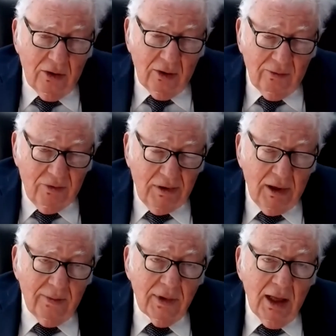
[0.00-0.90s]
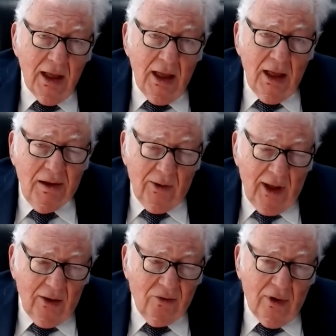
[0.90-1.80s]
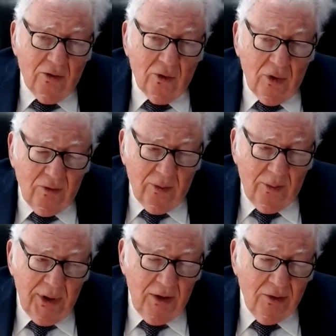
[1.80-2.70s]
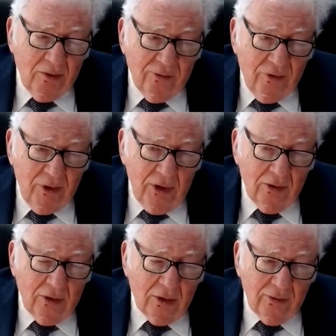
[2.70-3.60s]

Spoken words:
of the United States Court of Appeals for the District of